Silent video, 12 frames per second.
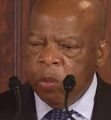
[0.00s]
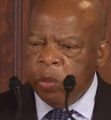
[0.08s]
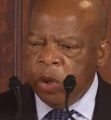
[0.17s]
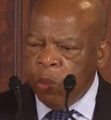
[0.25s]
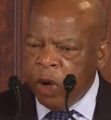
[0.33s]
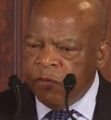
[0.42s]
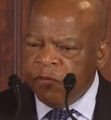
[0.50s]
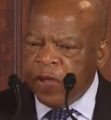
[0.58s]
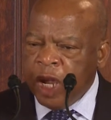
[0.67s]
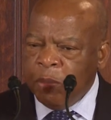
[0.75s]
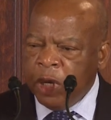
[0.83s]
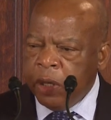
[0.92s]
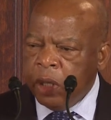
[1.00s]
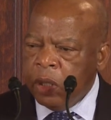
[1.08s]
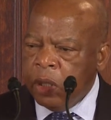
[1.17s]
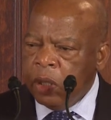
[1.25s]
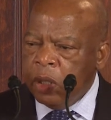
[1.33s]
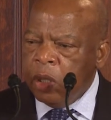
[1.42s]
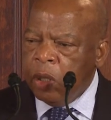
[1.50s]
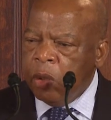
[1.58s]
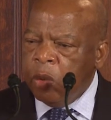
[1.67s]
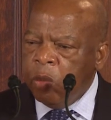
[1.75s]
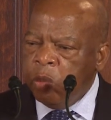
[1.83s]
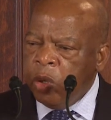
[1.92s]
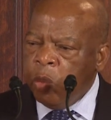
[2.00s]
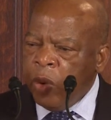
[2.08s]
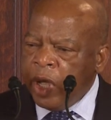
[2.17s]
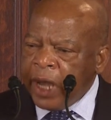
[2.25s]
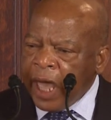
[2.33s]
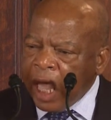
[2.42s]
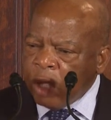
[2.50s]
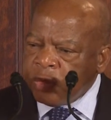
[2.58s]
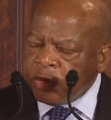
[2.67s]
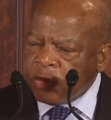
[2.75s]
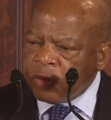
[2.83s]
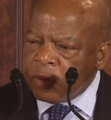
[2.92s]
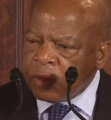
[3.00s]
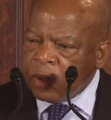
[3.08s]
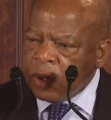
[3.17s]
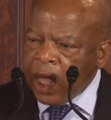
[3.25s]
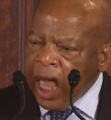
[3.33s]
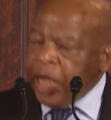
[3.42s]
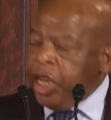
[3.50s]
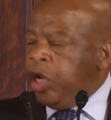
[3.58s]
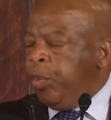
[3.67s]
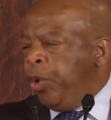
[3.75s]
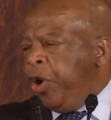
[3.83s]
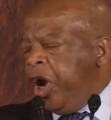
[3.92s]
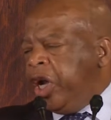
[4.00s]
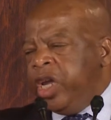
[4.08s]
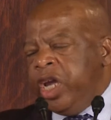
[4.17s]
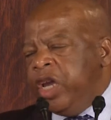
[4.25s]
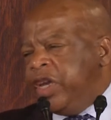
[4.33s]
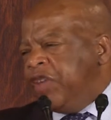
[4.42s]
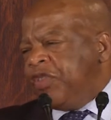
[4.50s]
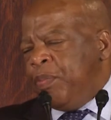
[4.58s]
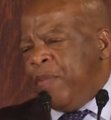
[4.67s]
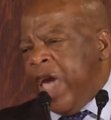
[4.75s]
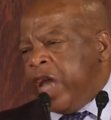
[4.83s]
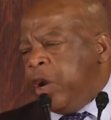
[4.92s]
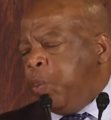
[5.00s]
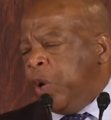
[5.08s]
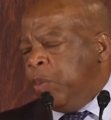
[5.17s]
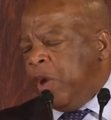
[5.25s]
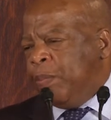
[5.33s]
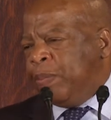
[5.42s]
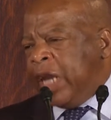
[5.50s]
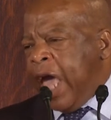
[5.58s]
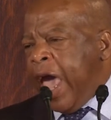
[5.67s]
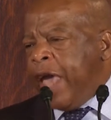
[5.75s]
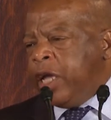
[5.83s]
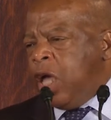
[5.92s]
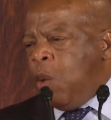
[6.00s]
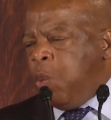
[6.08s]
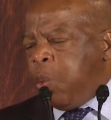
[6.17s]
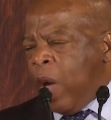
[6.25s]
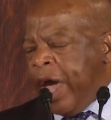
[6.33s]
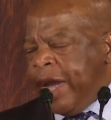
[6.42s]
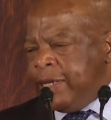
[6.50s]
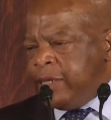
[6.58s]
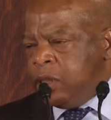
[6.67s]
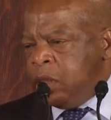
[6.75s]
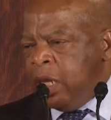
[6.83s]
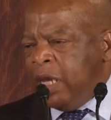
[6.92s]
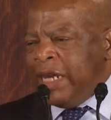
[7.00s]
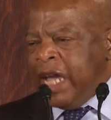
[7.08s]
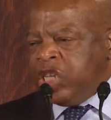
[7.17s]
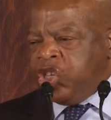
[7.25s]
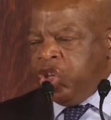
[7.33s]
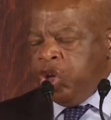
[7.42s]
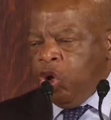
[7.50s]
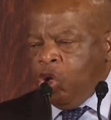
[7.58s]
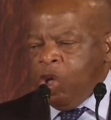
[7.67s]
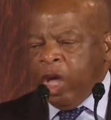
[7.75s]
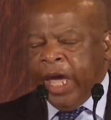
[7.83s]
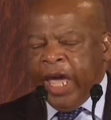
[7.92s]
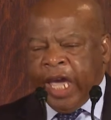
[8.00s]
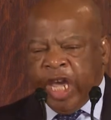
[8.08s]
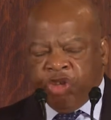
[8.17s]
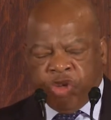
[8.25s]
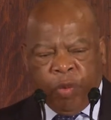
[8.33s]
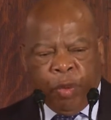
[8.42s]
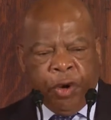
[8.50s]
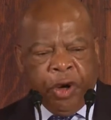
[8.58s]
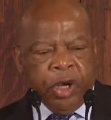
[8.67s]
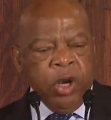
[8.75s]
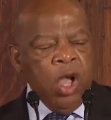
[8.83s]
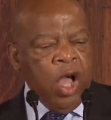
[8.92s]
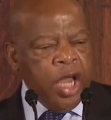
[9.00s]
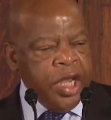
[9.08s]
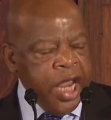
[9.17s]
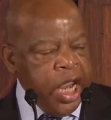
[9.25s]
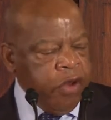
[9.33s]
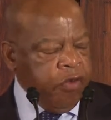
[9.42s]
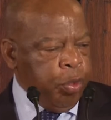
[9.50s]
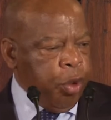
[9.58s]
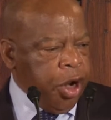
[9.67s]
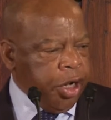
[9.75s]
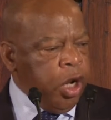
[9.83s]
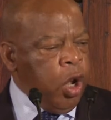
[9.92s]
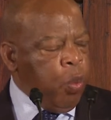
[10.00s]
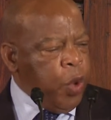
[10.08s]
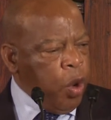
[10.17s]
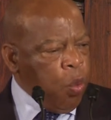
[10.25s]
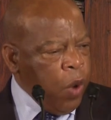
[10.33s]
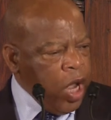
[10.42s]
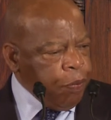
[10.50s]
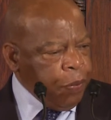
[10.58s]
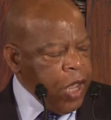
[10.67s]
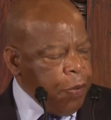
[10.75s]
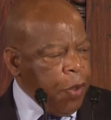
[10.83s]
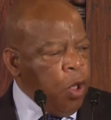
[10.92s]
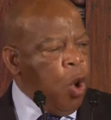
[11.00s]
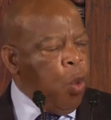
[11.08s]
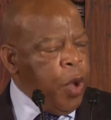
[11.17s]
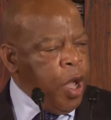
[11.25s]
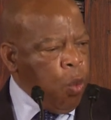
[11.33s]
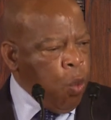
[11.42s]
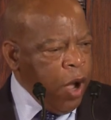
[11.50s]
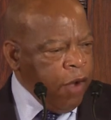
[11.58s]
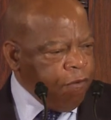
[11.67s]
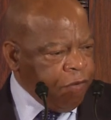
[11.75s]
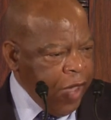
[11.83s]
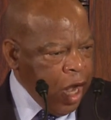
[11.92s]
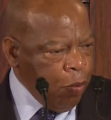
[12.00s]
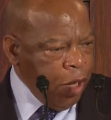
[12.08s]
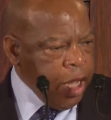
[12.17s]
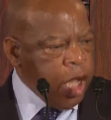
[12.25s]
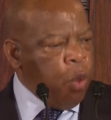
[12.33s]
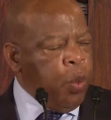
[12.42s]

We're one family. We're one house. And in America, it doesn't matter whether we're black or white, Latino or Asian American or Native American. We're one people. We're one family.